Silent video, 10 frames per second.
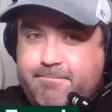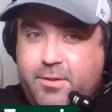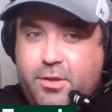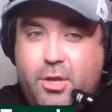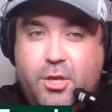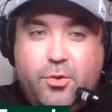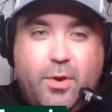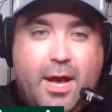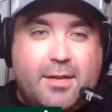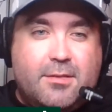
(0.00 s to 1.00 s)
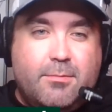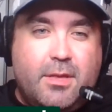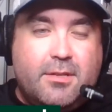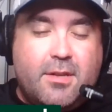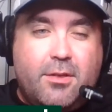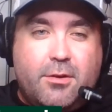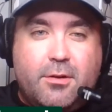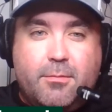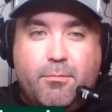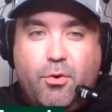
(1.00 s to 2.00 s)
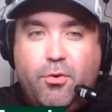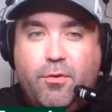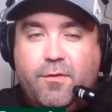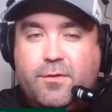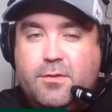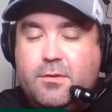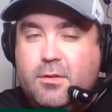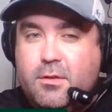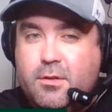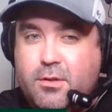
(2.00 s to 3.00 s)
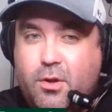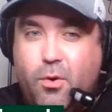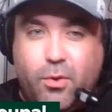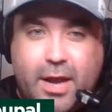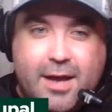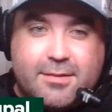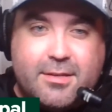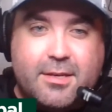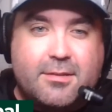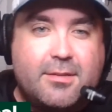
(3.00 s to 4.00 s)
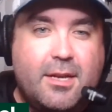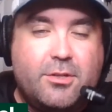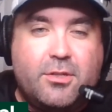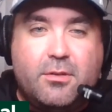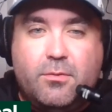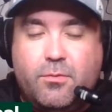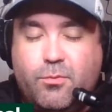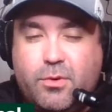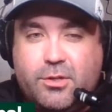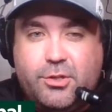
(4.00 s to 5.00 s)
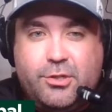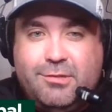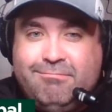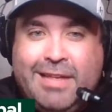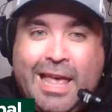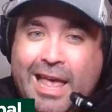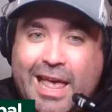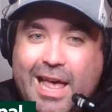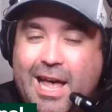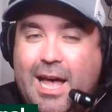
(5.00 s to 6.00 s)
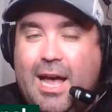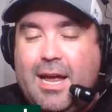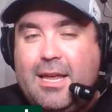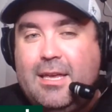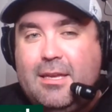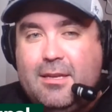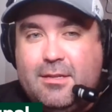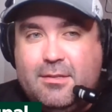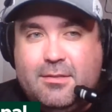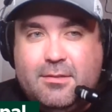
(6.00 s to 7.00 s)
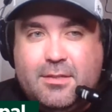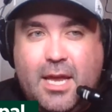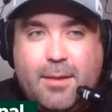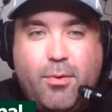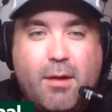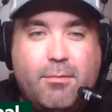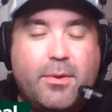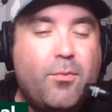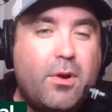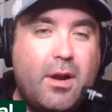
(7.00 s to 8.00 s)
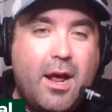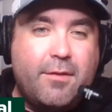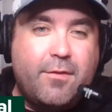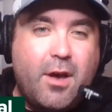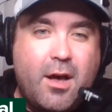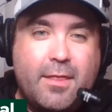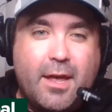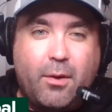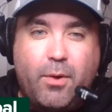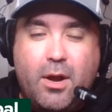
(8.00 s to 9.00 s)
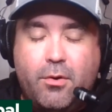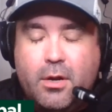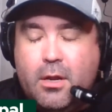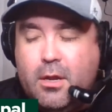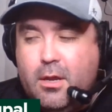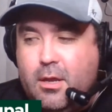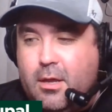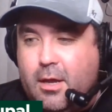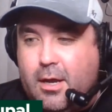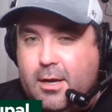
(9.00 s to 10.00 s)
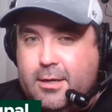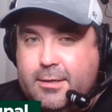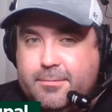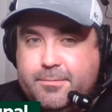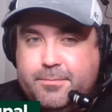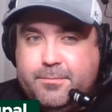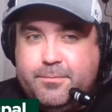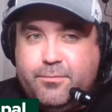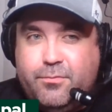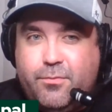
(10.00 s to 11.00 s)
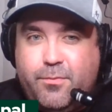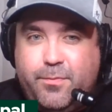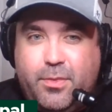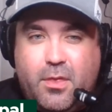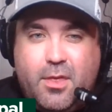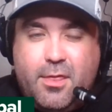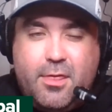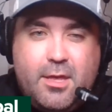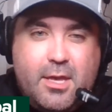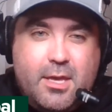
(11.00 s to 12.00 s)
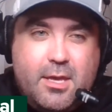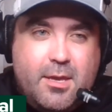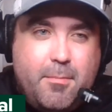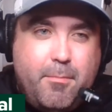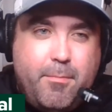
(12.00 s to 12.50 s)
you got some of these other moves, the Goligoski extension, which I I probably would not have gone that route. Um, the